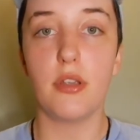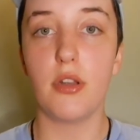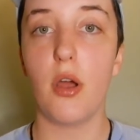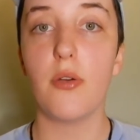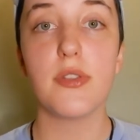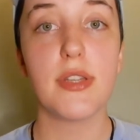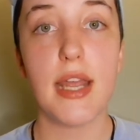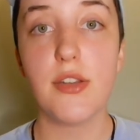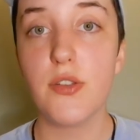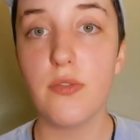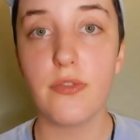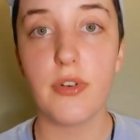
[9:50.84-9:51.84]
you know, stay
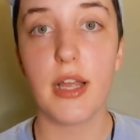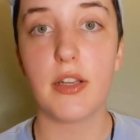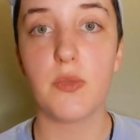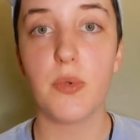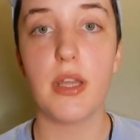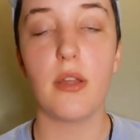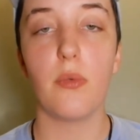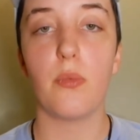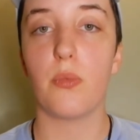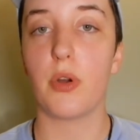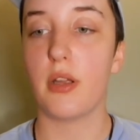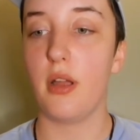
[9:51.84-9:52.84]
tuned for next week.
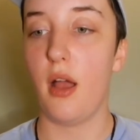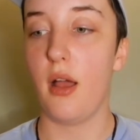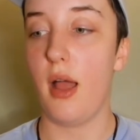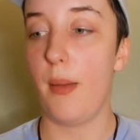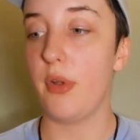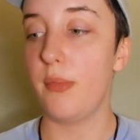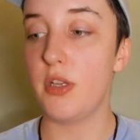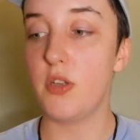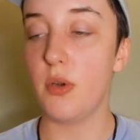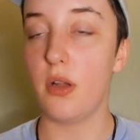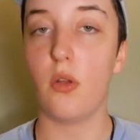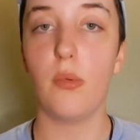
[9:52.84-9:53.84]
I'm going to be
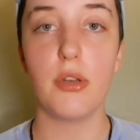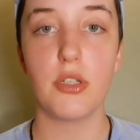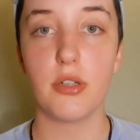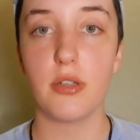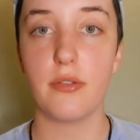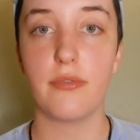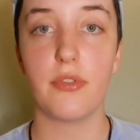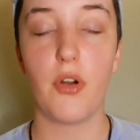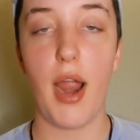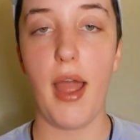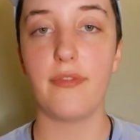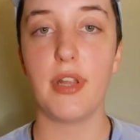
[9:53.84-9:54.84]
doing a whole bunch of
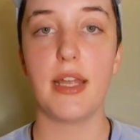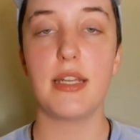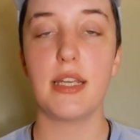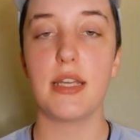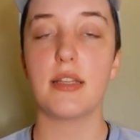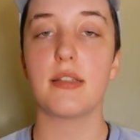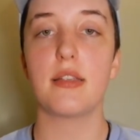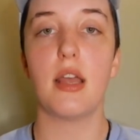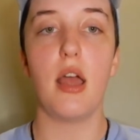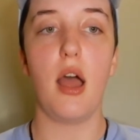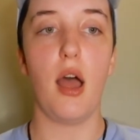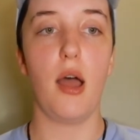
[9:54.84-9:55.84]
craft ideas
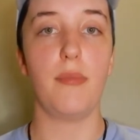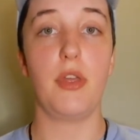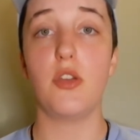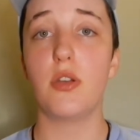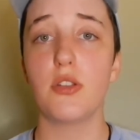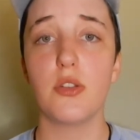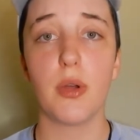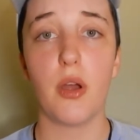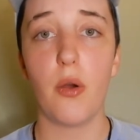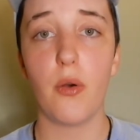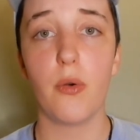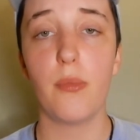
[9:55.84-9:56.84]
that you can do at
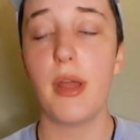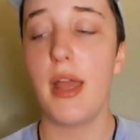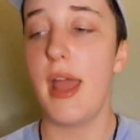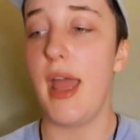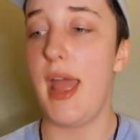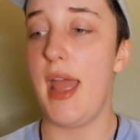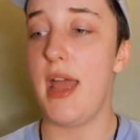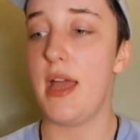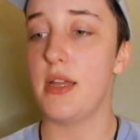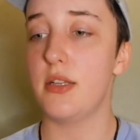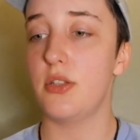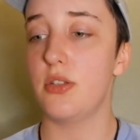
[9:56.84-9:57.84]
home
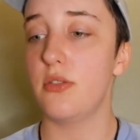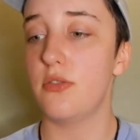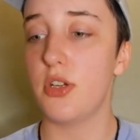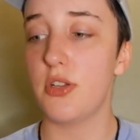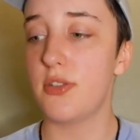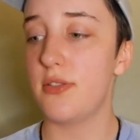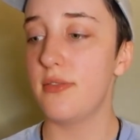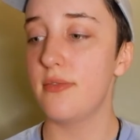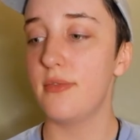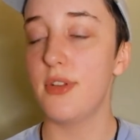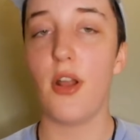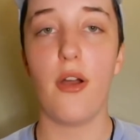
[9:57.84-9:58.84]
and just,
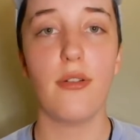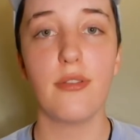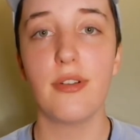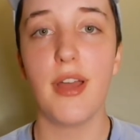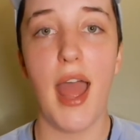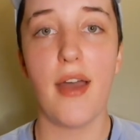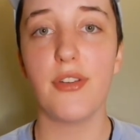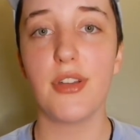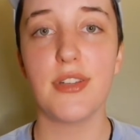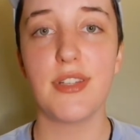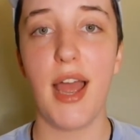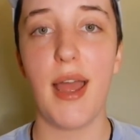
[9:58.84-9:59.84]
you know, have a
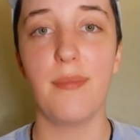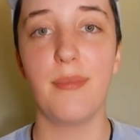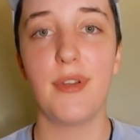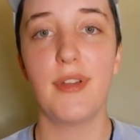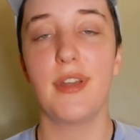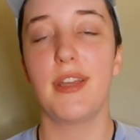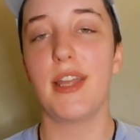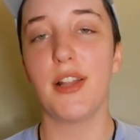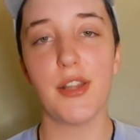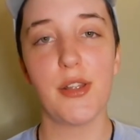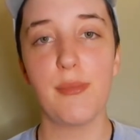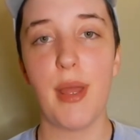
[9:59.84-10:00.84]
good time. get a
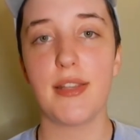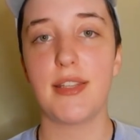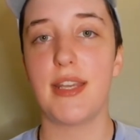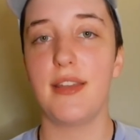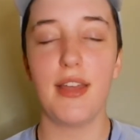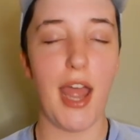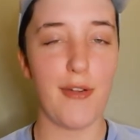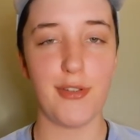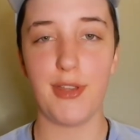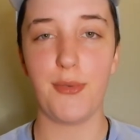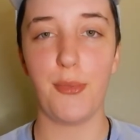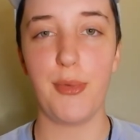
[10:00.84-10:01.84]
little messy,
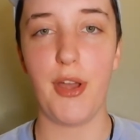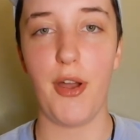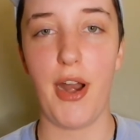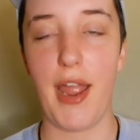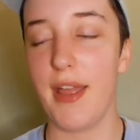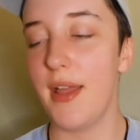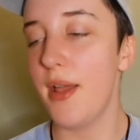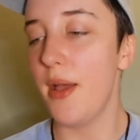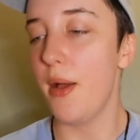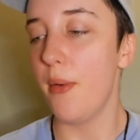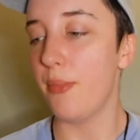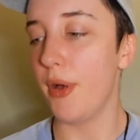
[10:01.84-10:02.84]
everything will be alright.
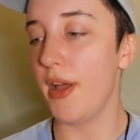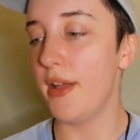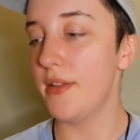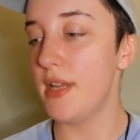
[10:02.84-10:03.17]
But